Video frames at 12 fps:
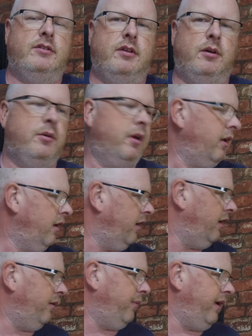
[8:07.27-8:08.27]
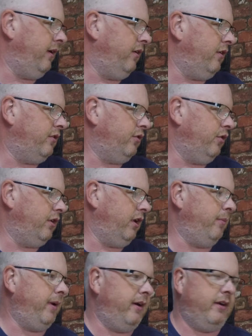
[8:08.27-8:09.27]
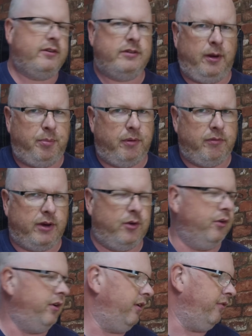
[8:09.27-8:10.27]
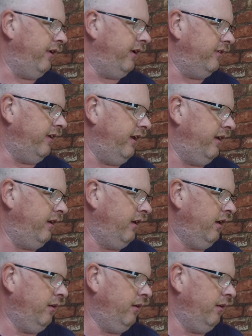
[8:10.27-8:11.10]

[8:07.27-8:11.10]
So we are not talking about a separate recording device here.